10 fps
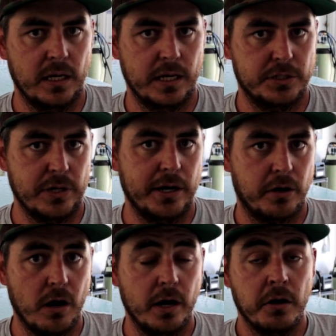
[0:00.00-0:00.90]
uh, dry
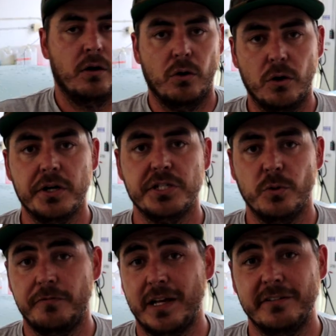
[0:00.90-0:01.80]
your car or
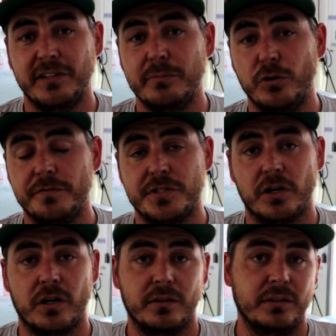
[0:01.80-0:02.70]
to effectively move
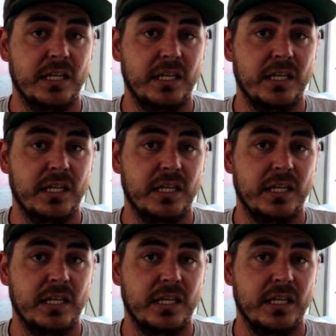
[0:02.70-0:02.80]
dirt,